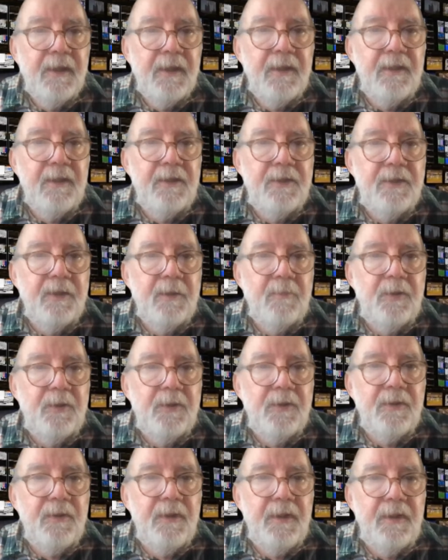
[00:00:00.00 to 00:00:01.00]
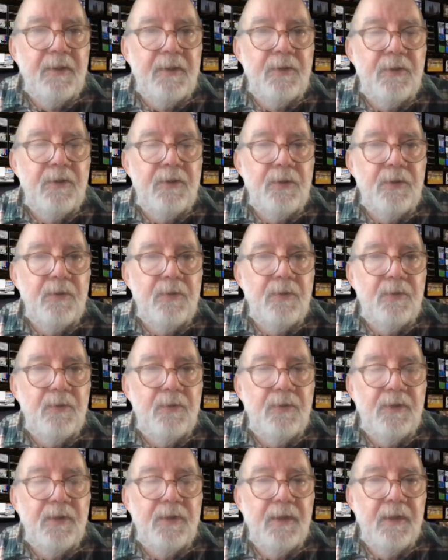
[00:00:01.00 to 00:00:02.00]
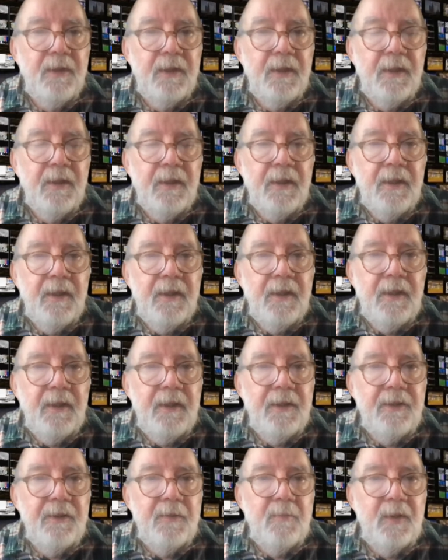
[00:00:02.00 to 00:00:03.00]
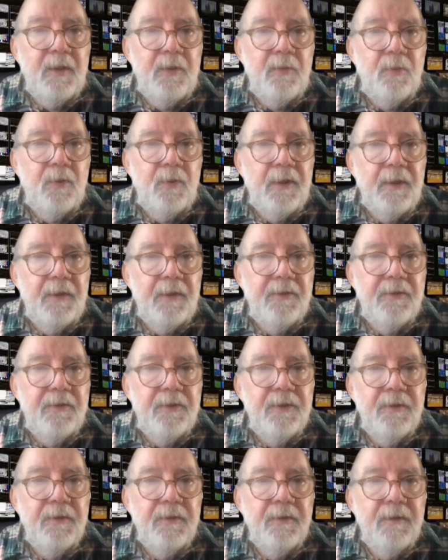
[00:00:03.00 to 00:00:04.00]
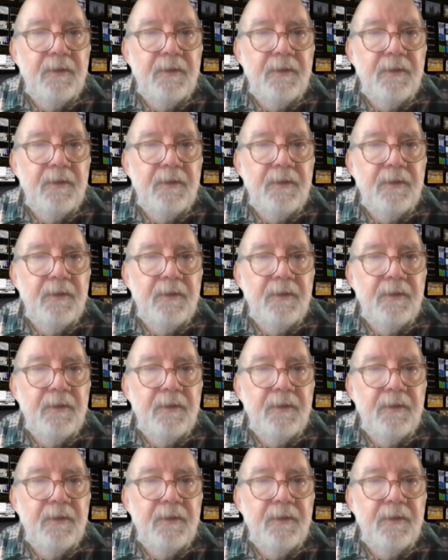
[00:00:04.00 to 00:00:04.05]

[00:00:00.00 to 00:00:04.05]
consumption is used in the Midwest.